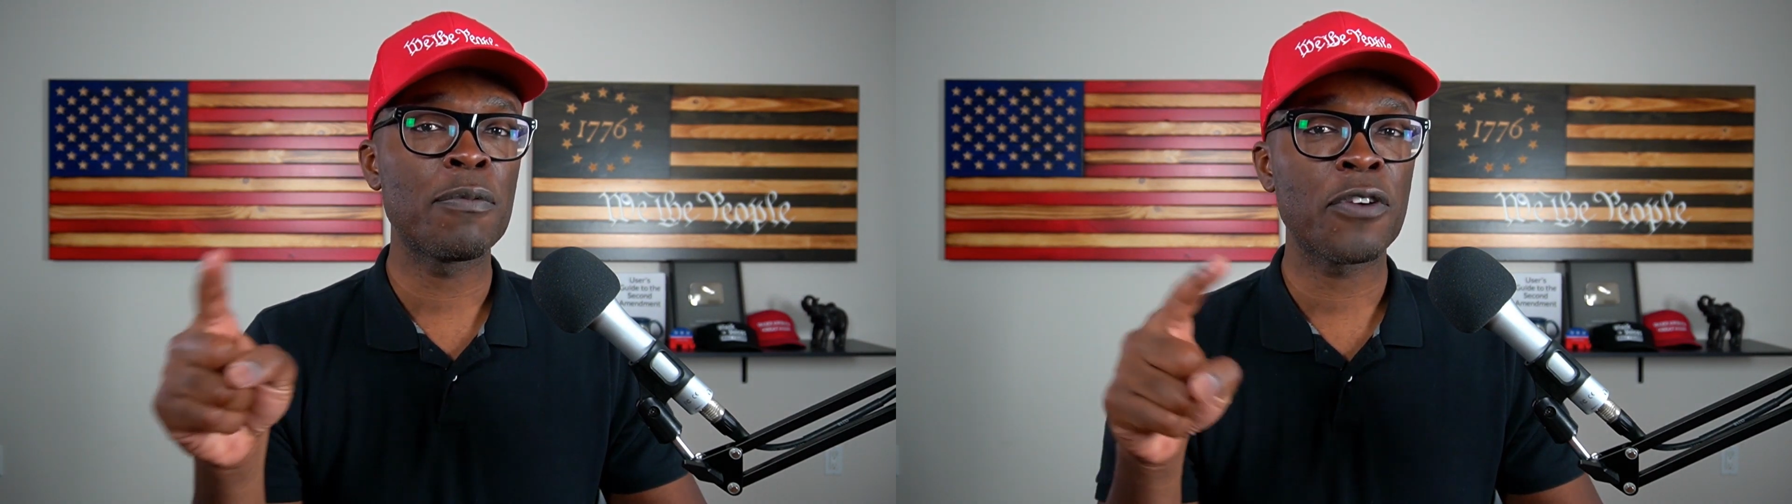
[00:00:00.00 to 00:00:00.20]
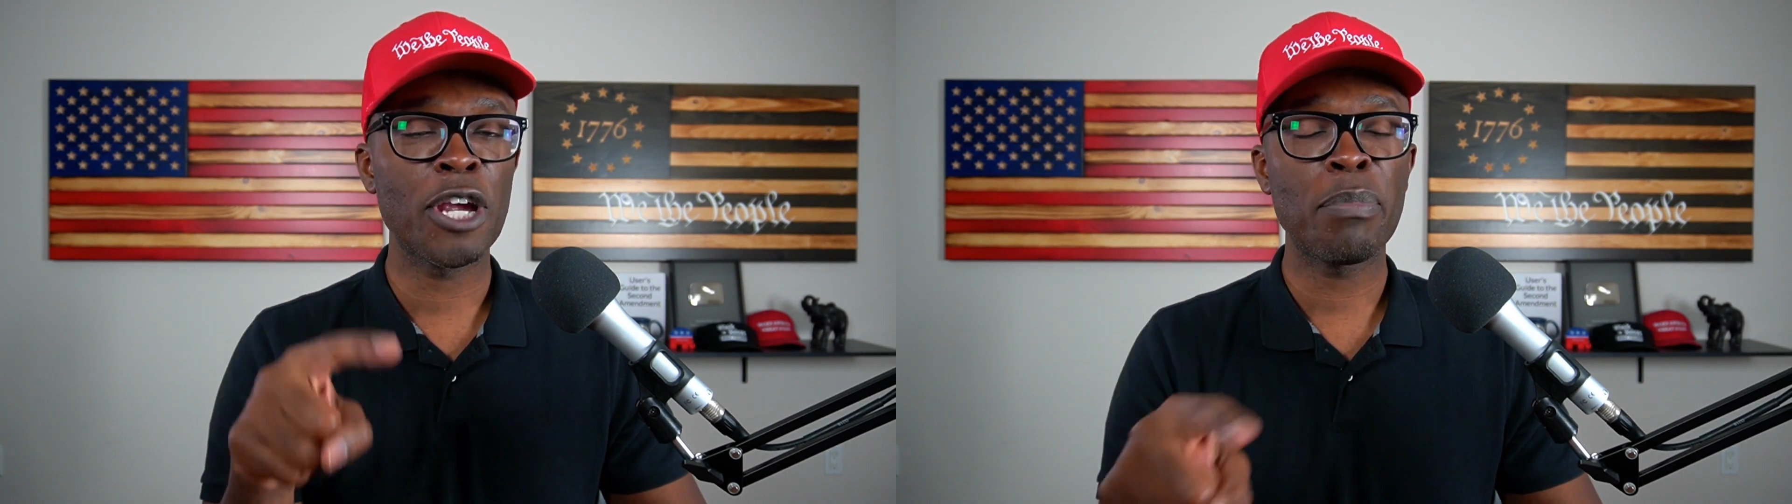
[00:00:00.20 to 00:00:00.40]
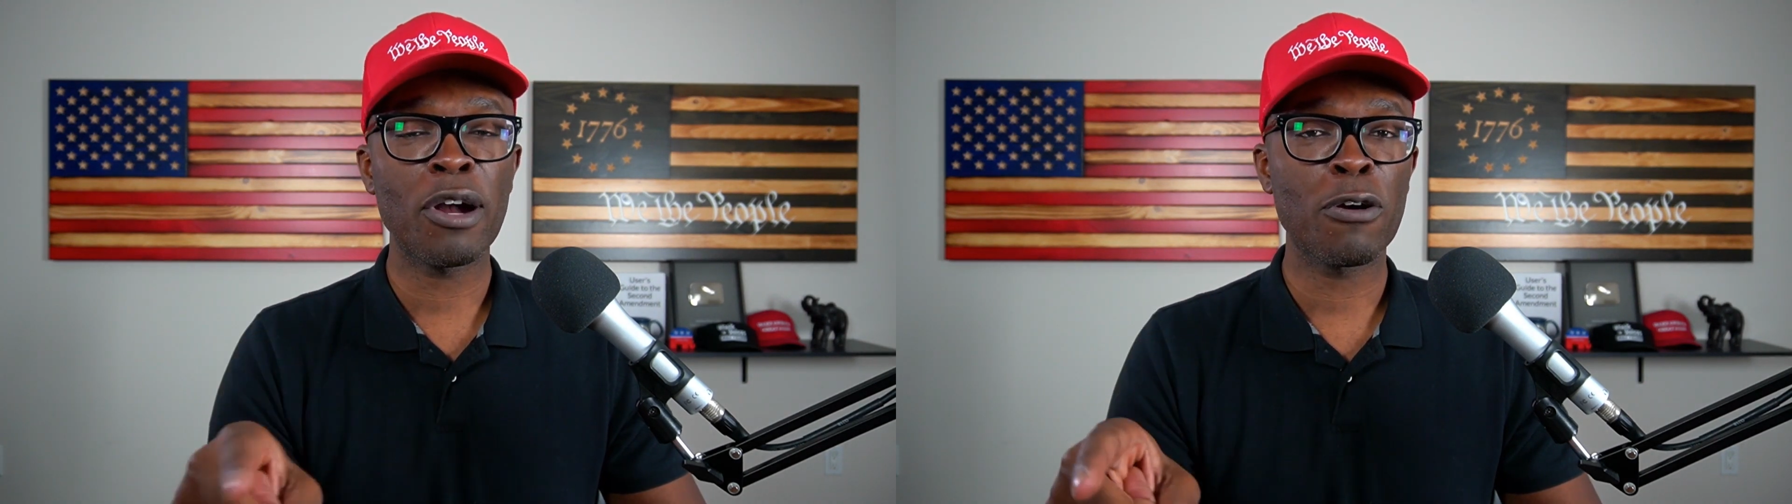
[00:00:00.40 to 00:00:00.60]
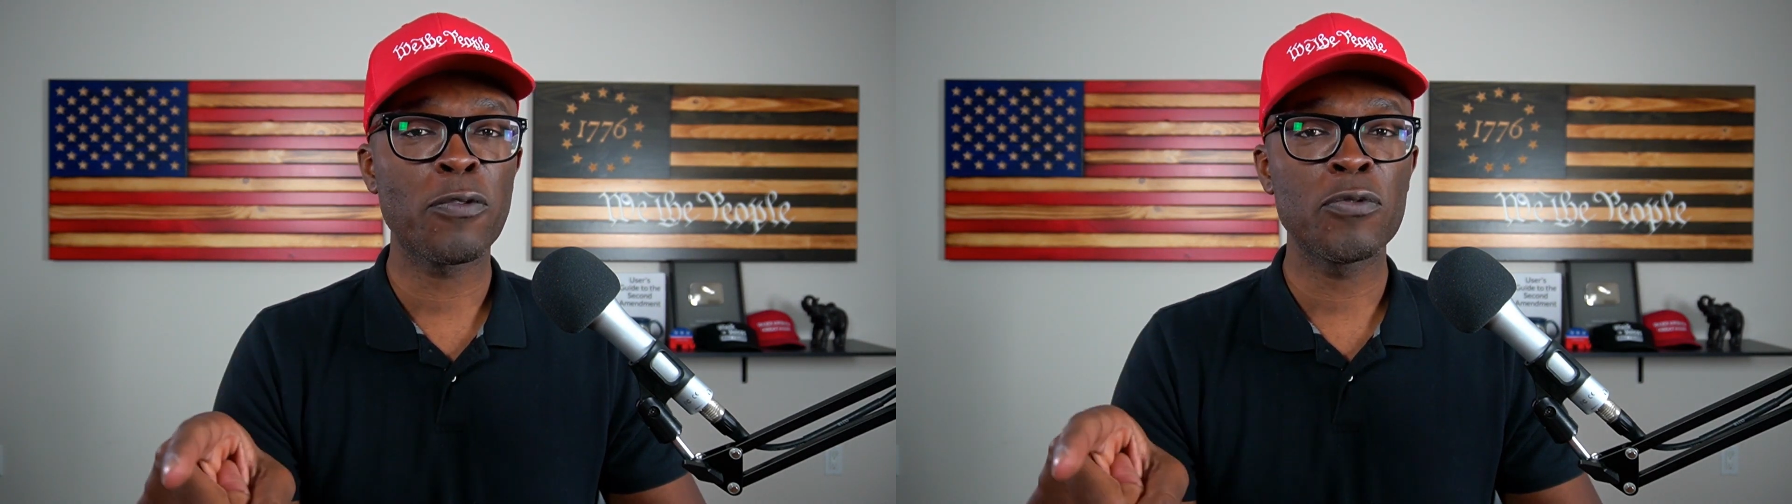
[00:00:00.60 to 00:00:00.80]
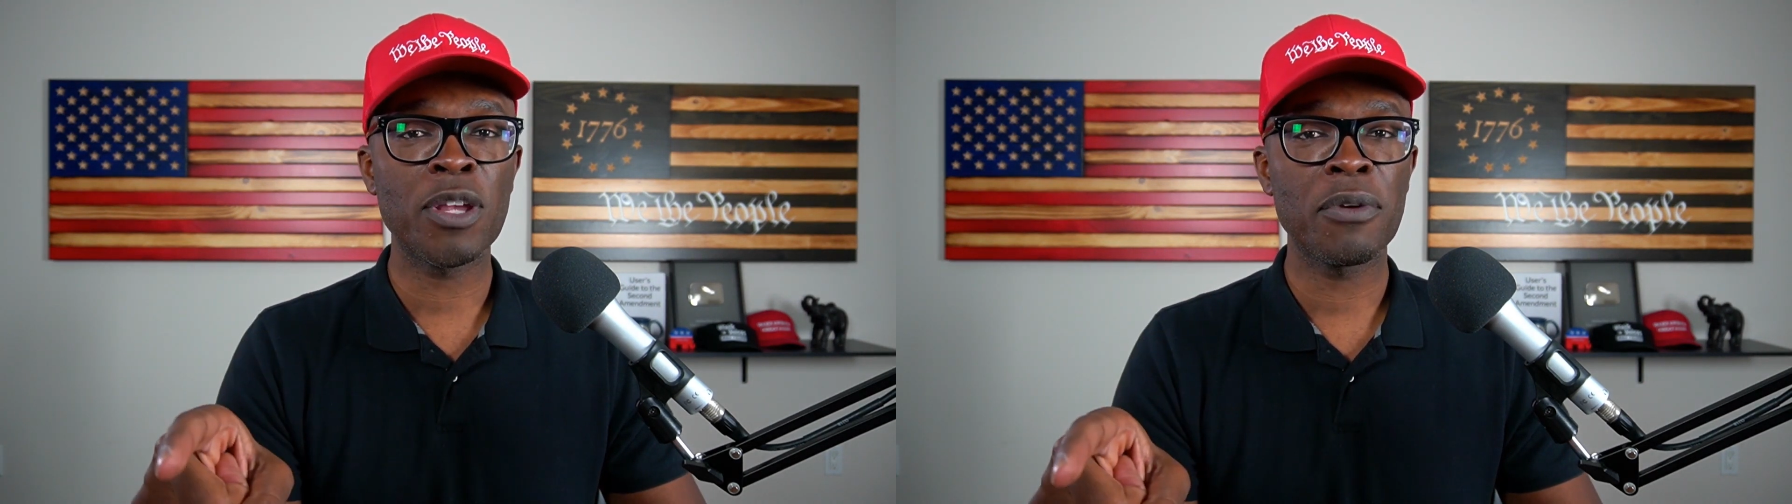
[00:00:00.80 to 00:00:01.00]
very
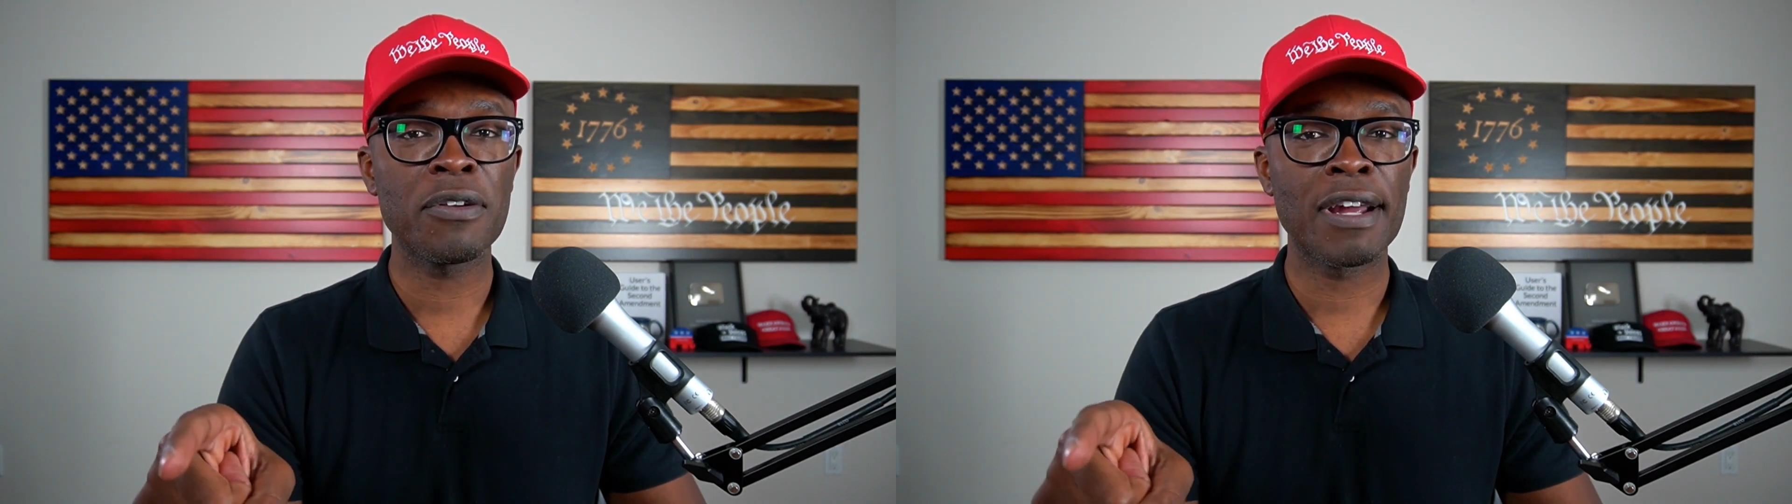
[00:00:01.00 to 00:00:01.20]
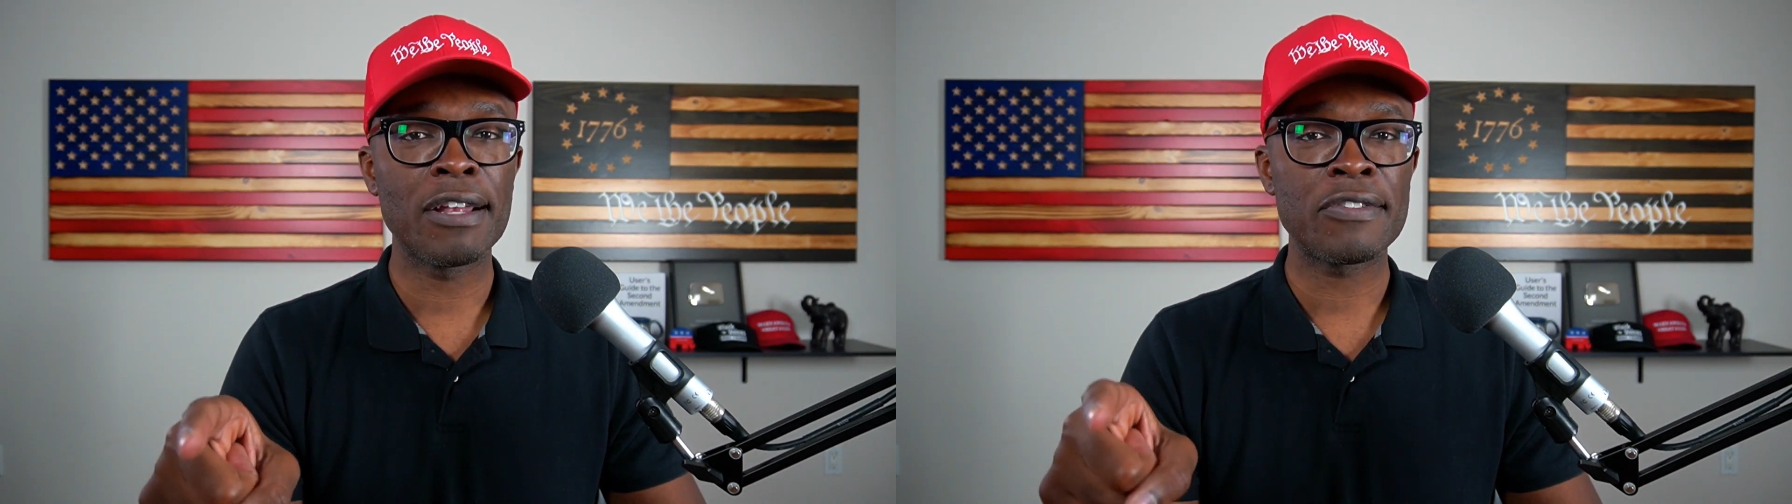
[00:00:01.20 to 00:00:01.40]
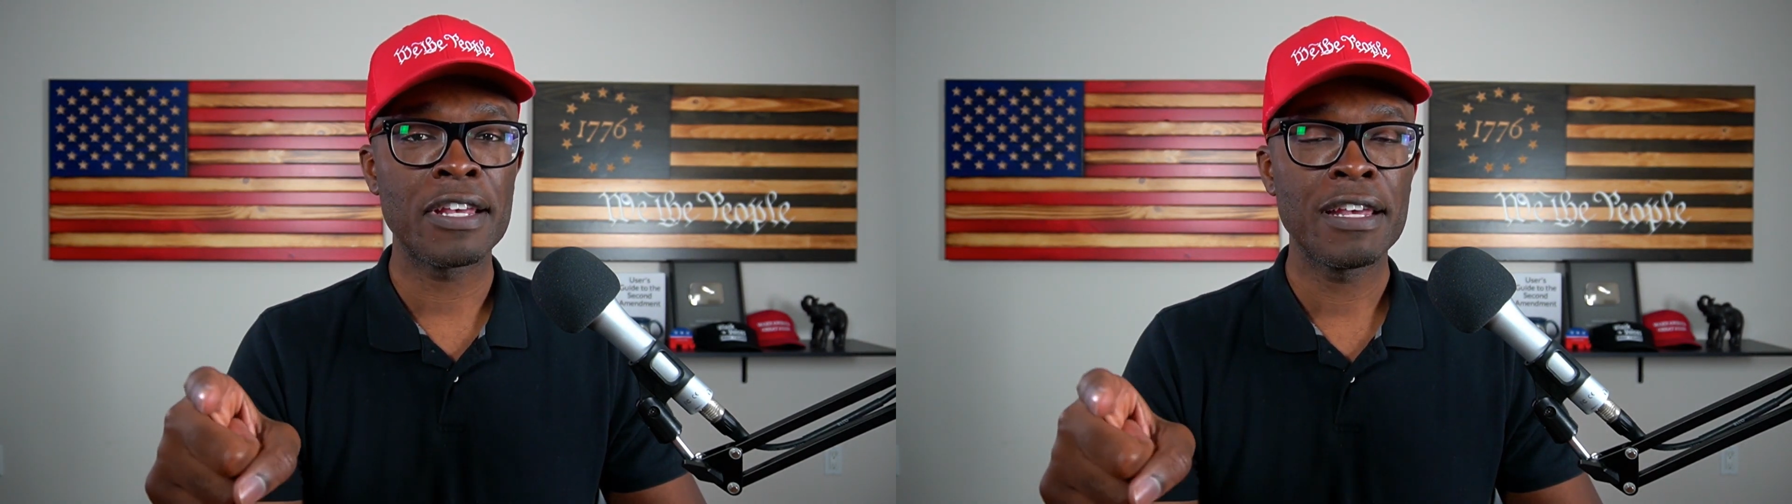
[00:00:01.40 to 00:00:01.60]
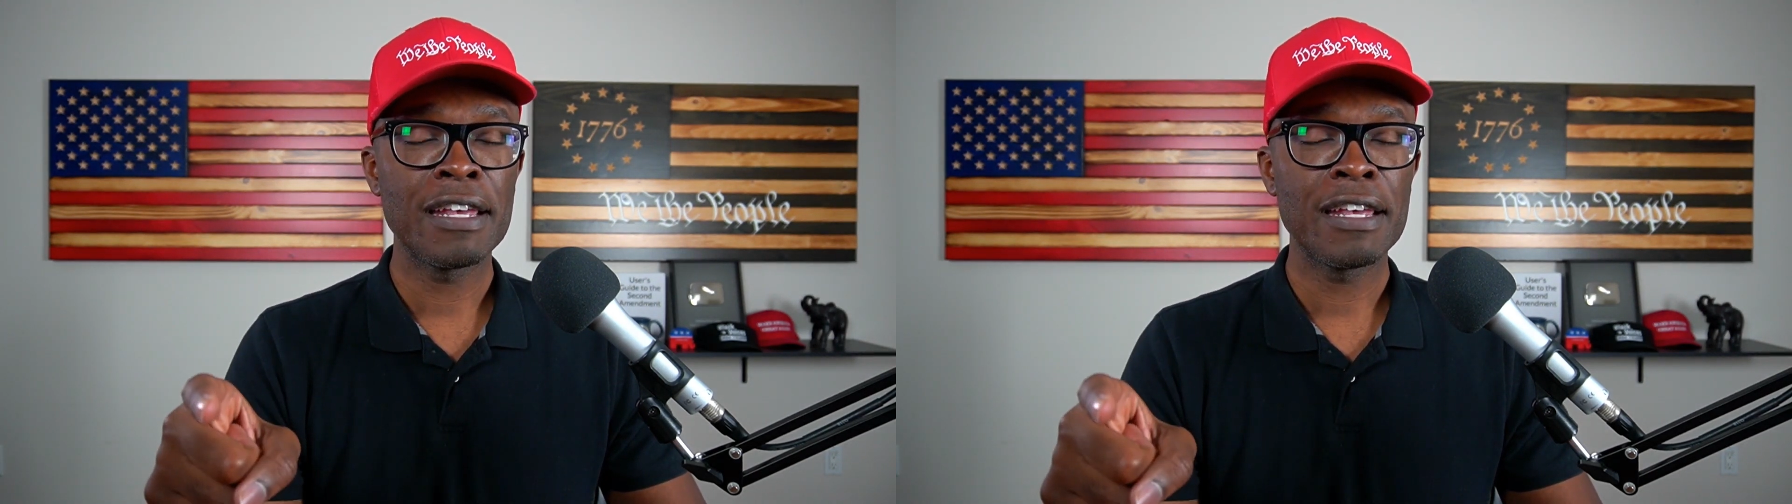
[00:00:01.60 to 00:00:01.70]
powerful Democrats.